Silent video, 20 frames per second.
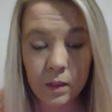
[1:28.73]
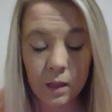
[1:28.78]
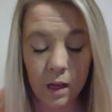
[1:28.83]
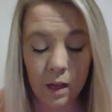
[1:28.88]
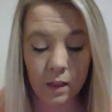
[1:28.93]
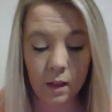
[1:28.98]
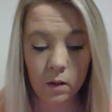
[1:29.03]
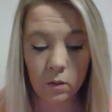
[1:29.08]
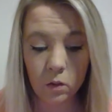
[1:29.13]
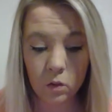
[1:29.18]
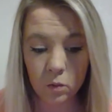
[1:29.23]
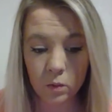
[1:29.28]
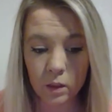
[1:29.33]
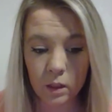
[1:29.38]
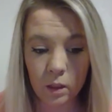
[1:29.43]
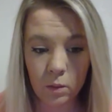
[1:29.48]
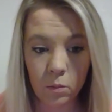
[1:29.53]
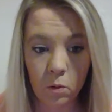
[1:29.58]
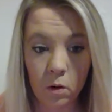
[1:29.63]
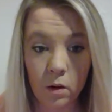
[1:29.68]
And that was
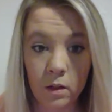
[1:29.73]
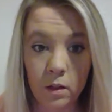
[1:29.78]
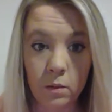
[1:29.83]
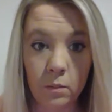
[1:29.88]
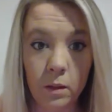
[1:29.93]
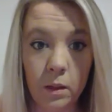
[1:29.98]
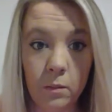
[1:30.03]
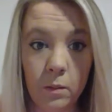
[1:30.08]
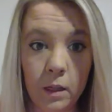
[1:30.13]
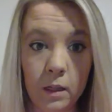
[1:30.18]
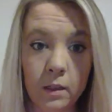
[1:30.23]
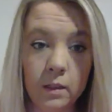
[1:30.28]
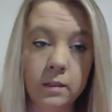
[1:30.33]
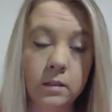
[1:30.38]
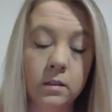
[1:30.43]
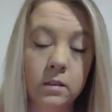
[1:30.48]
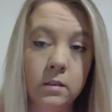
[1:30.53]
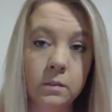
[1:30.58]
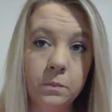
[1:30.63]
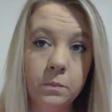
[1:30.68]
really important to me
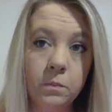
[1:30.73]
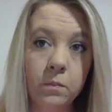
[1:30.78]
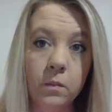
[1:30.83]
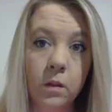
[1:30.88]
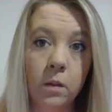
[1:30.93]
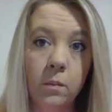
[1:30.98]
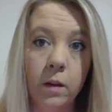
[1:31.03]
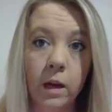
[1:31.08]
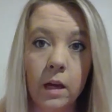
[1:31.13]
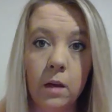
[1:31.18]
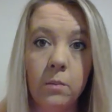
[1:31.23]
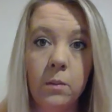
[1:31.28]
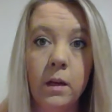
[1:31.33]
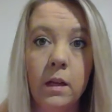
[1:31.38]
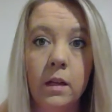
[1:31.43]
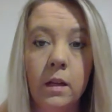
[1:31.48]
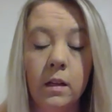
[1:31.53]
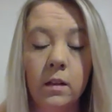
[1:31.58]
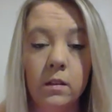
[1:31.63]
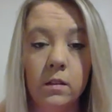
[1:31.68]
because, in my
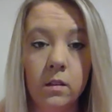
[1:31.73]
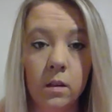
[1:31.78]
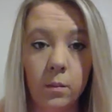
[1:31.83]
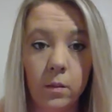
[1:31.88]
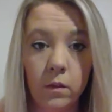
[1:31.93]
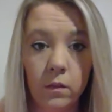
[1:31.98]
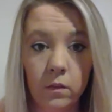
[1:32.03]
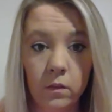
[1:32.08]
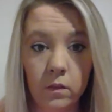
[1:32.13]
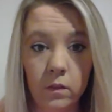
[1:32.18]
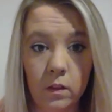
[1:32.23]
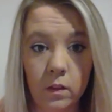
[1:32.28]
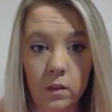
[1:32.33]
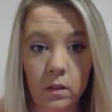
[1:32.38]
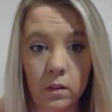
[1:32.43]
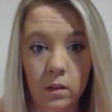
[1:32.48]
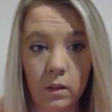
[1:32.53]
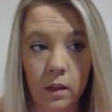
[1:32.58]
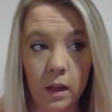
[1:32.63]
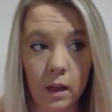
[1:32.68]
opinion,
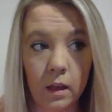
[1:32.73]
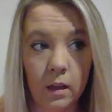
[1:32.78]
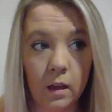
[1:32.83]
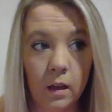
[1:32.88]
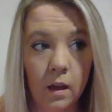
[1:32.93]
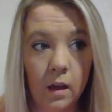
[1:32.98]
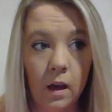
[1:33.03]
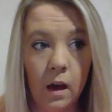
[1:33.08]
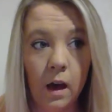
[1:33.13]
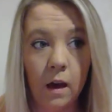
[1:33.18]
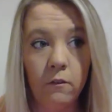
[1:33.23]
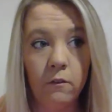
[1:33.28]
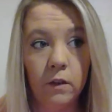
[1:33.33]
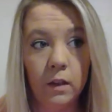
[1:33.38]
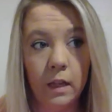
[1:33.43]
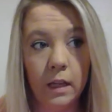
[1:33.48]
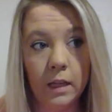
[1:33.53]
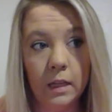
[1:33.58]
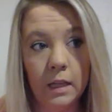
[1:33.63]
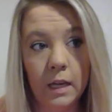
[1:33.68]
I feel
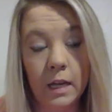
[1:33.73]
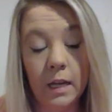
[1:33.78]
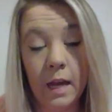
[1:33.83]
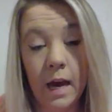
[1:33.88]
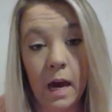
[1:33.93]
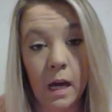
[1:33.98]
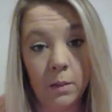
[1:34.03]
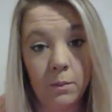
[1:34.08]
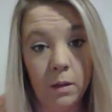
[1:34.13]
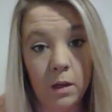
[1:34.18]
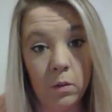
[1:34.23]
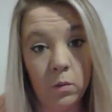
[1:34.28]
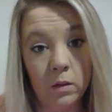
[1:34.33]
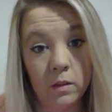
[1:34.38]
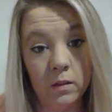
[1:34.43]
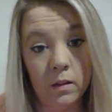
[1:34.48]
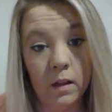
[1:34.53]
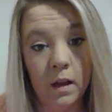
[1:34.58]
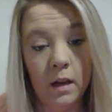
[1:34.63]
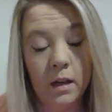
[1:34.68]
like the anatomy was
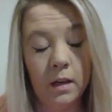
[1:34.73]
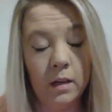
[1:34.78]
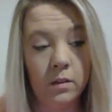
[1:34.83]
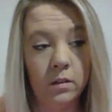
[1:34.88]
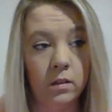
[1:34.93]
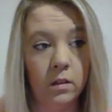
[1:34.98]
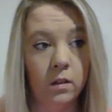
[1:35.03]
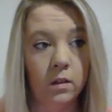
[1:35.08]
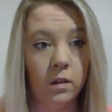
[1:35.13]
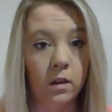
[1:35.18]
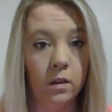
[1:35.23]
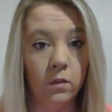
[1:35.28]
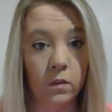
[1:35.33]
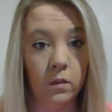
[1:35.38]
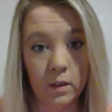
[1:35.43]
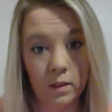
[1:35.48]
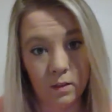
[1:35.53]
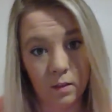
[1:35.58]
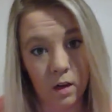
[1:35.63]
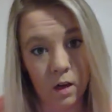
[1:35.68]
a lot easier than the
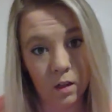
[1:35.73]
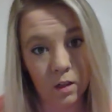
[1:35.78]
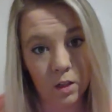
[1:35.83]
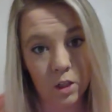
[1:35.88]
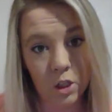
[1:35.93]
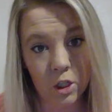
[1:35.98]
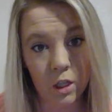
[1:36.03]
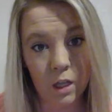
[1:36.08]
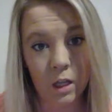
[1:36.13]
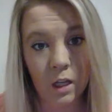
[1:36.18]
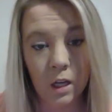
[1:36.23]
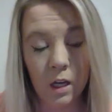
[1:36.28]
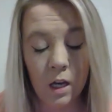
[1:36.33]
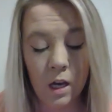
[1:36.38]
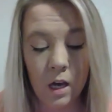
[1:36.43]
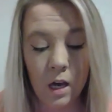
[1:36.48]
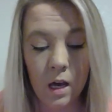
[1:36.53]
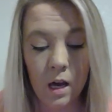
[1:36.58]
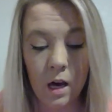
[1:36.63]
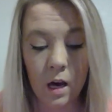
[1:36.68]
physiology
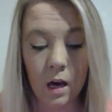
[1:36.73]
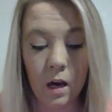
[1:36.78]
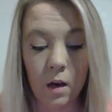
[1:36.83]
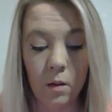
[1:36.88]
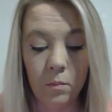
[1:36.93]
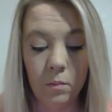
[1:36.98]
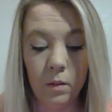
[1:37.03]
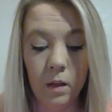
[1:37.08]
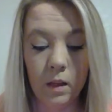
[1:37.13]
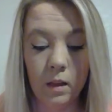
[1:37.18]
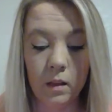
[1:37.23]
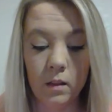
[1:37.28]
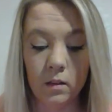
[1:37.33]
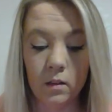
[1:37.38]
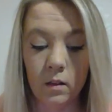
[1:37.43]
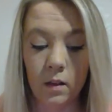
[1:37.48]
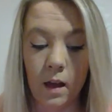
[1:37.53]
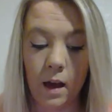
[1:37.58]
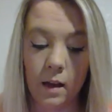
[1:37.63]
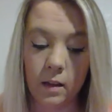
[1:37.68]
in this
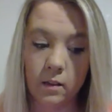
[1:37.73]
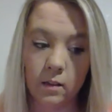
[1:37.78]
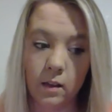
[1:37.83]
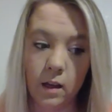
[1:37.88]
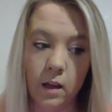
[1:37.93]
class.